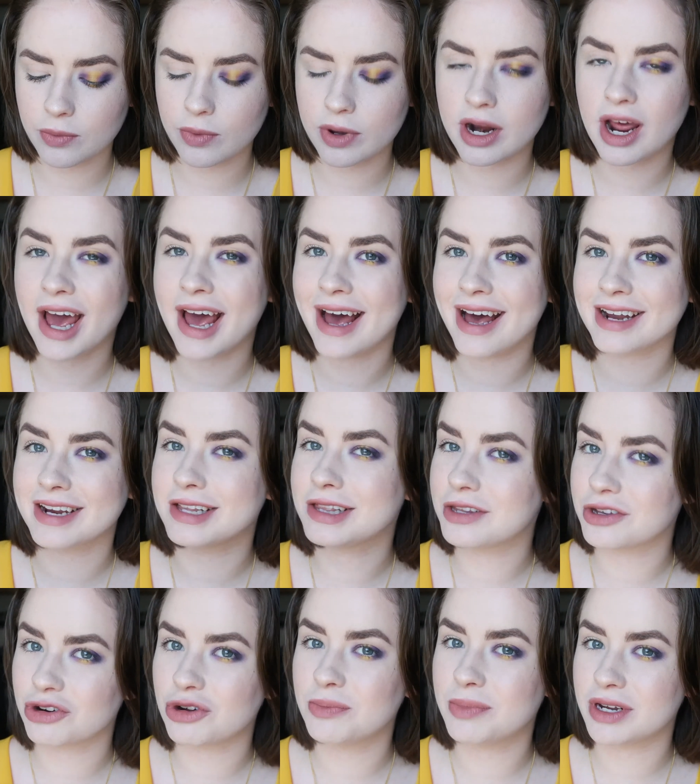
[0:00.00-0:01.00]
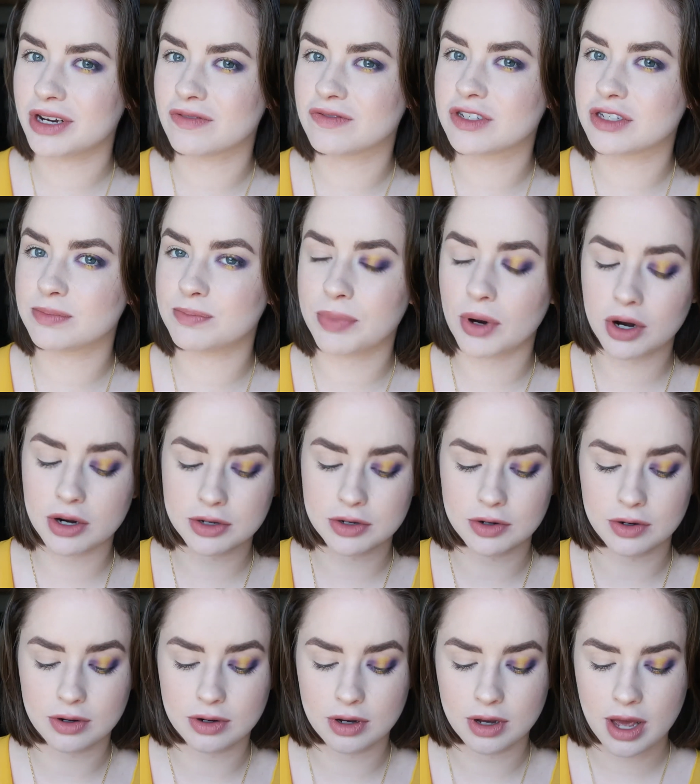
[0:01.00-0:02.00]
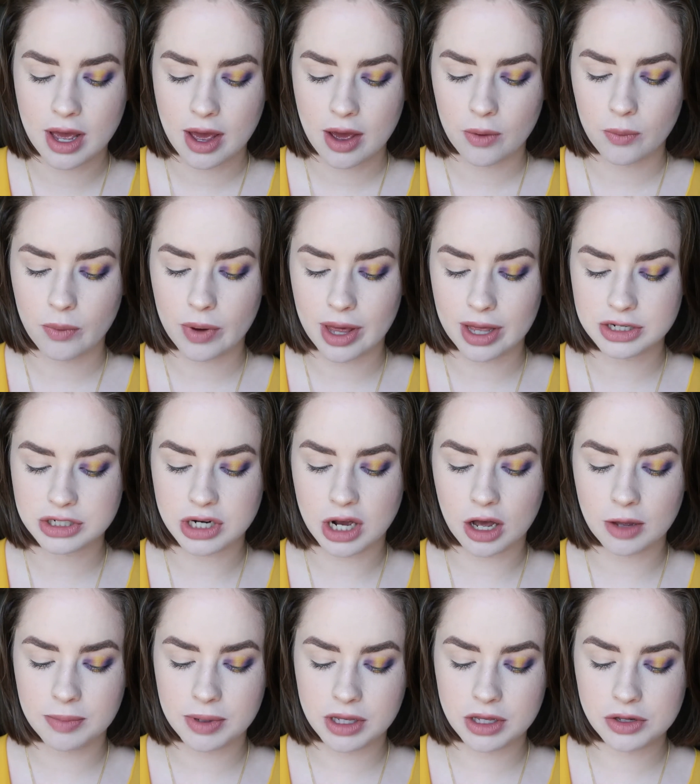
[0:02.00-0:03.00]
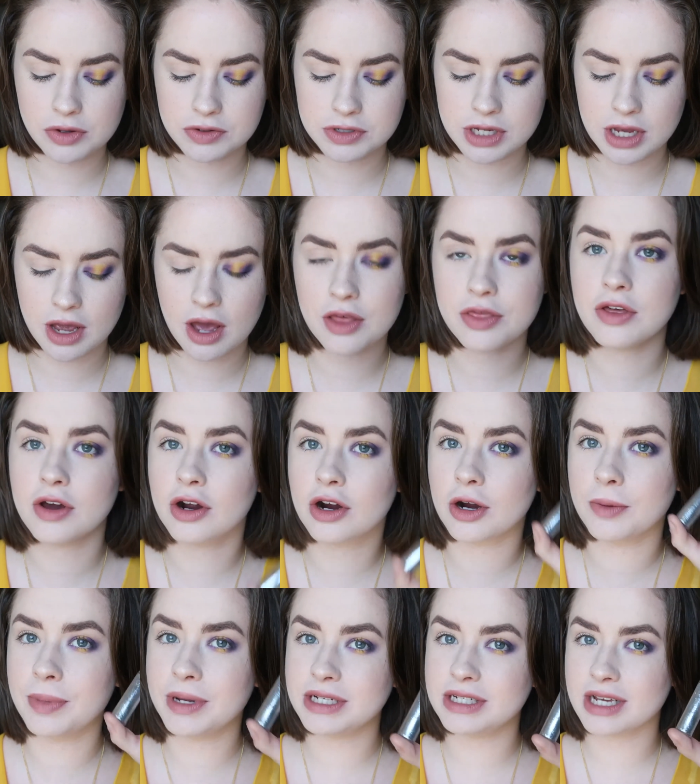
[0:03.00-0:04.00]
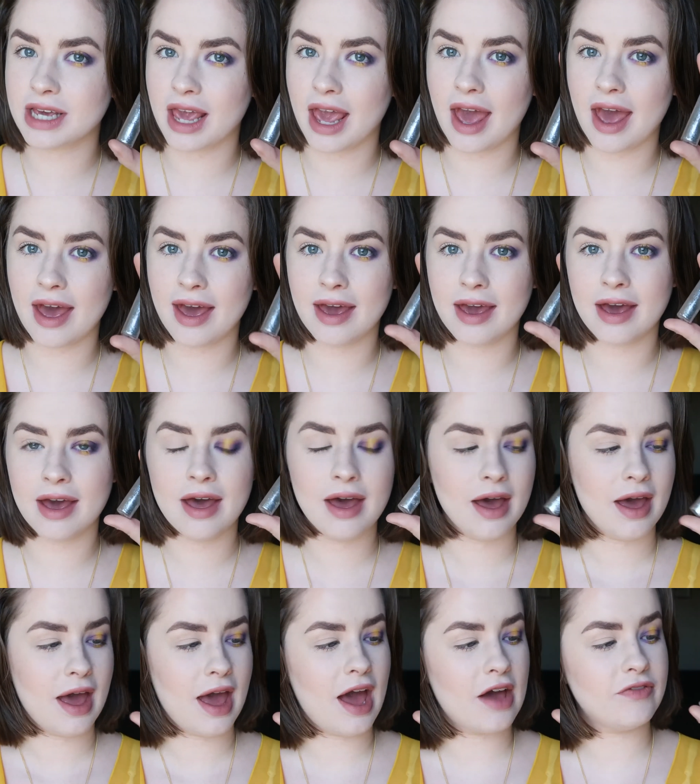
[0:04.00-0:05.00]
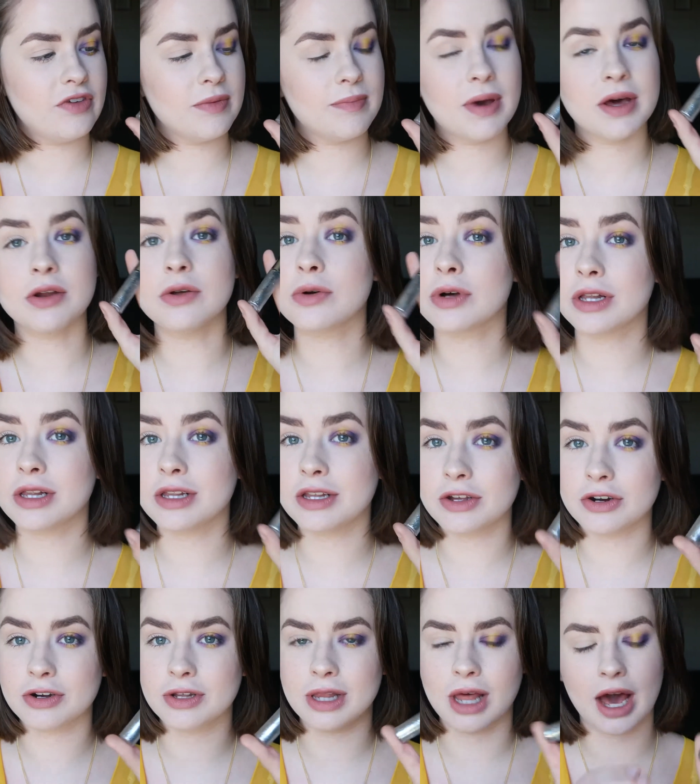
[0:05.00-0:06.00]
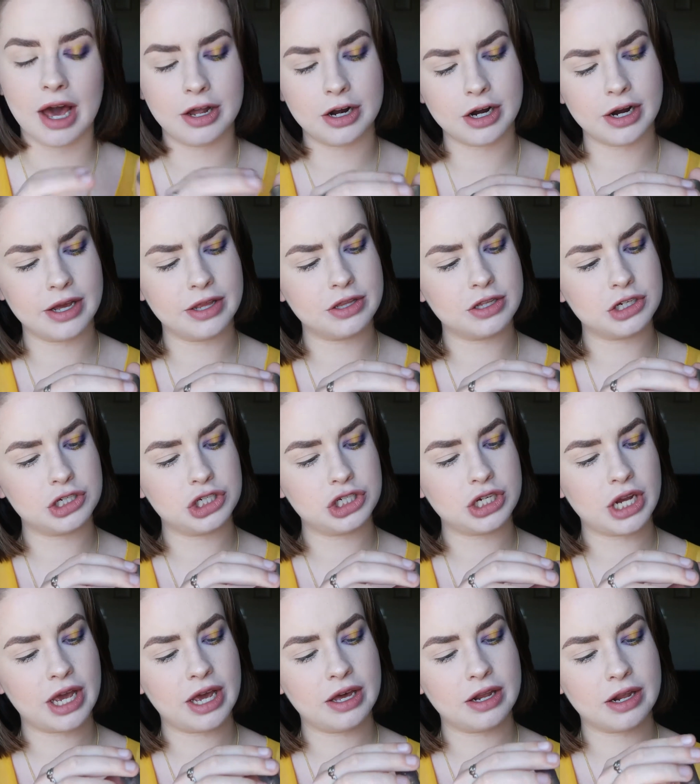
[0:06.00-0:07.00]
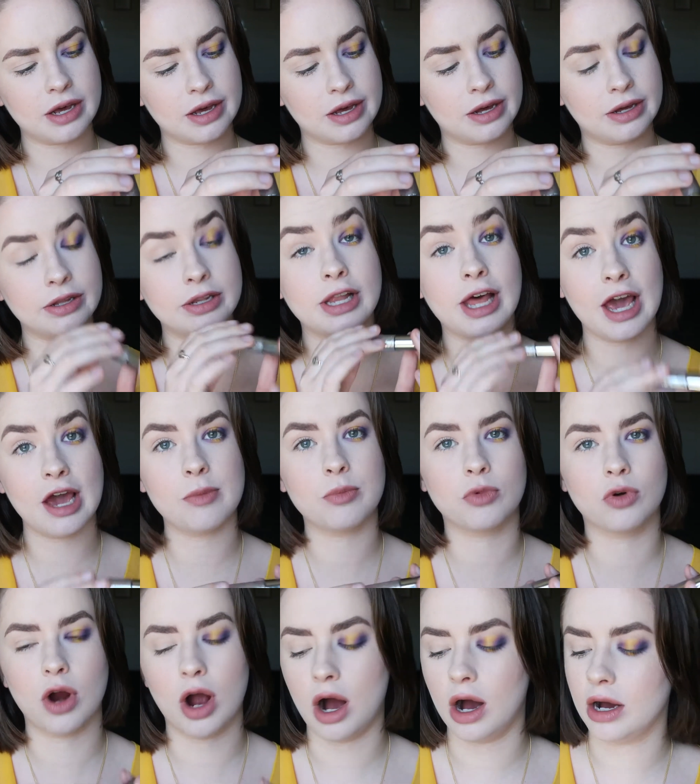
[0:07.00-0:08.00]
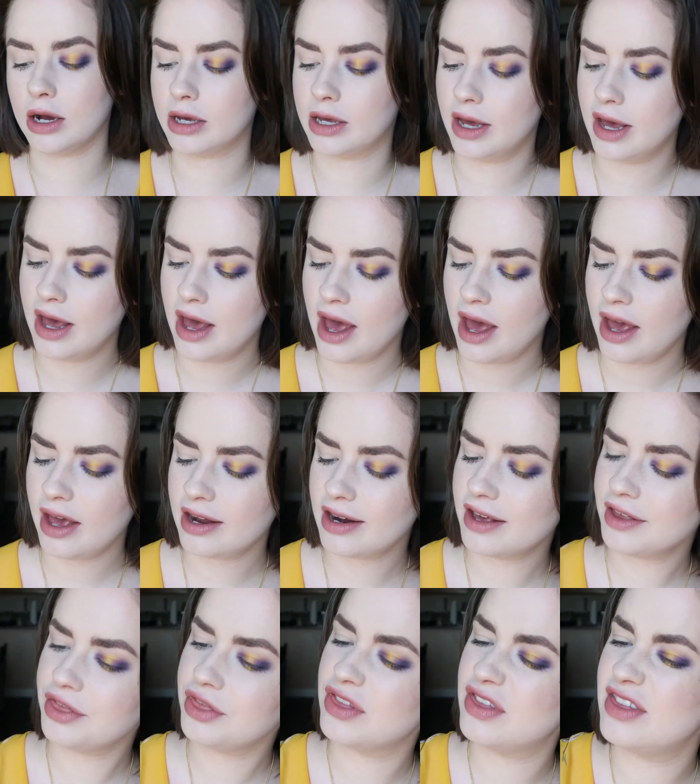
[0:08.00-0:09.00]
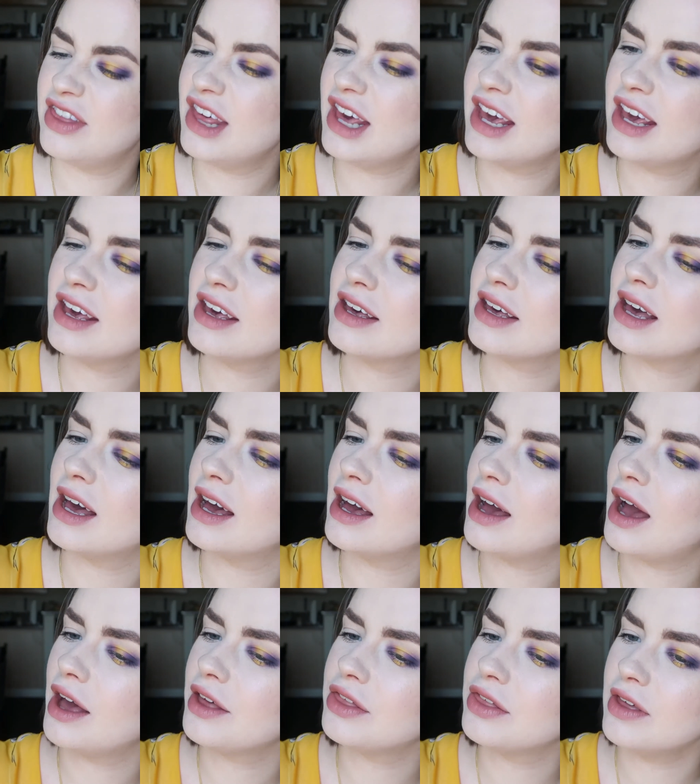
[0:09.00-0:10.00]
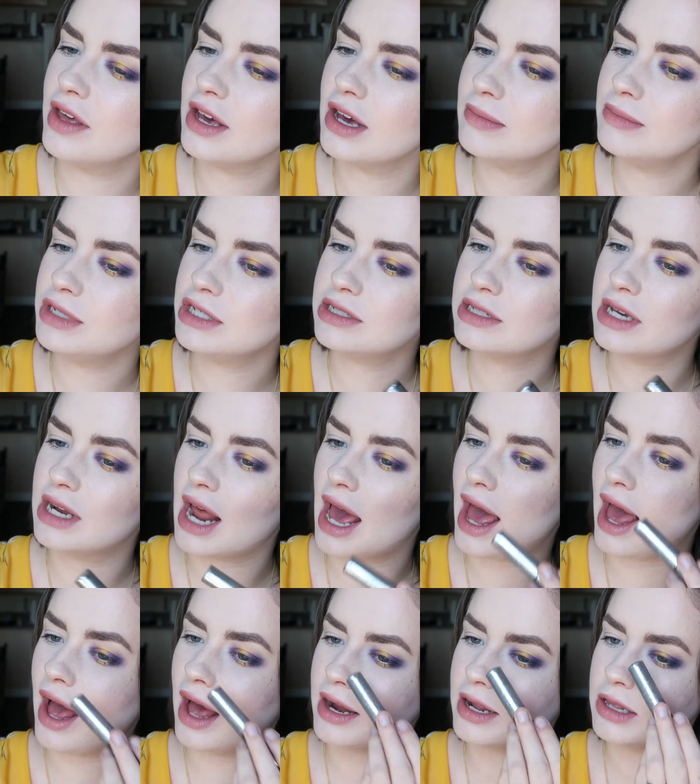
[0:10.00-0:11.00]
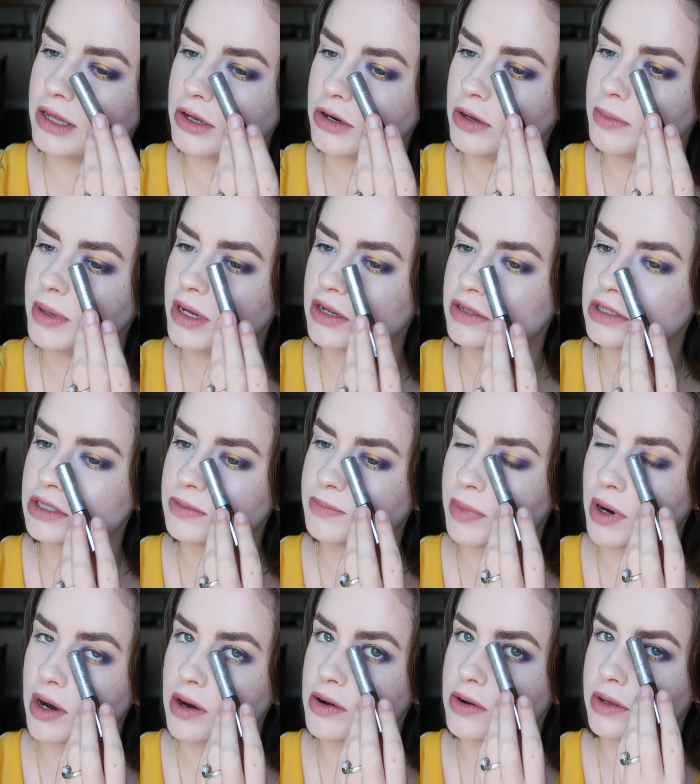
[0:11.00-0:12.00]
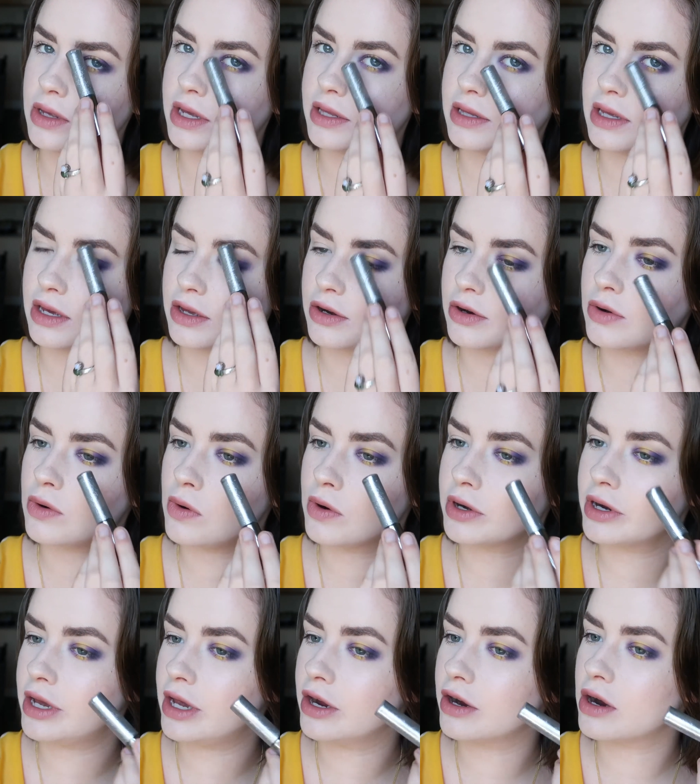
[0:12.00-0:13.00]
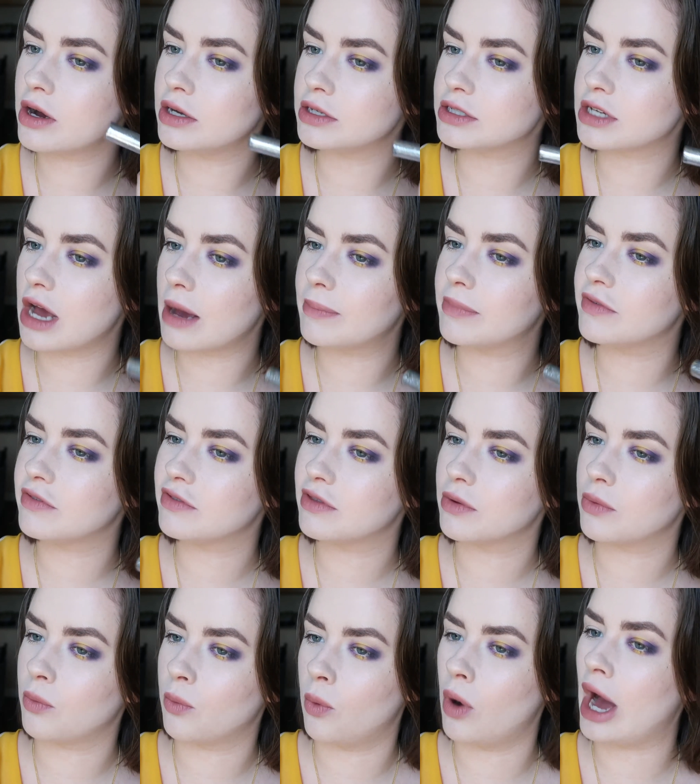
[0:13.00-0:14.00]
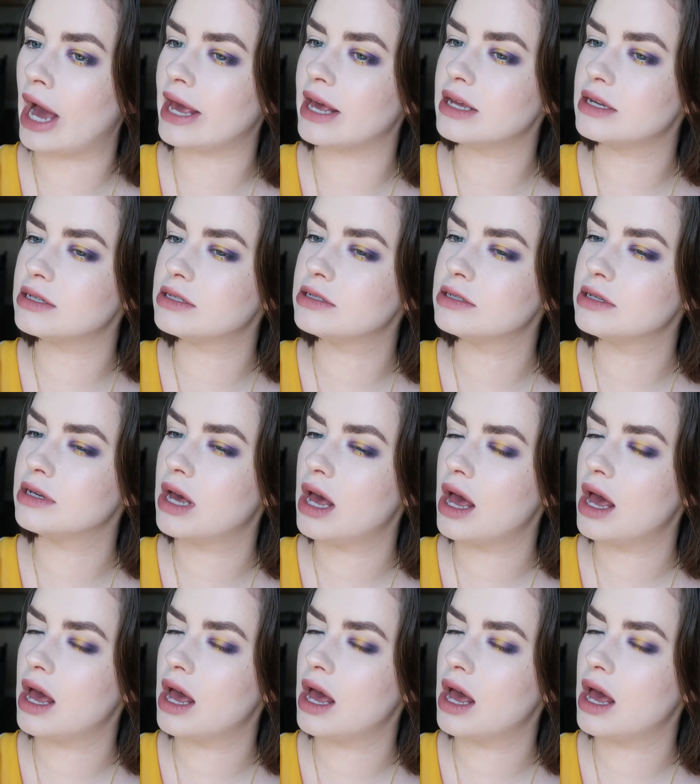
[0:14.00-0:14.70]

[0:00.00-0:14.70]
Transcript: of want to add a little bit of sparkle, which I'll be using the Urban Decay Heavy Metal Glitter Liner in the shade Glam Rock. And I think I'm just gonna add a little bit of sparkle in the inner corner here on top of the white.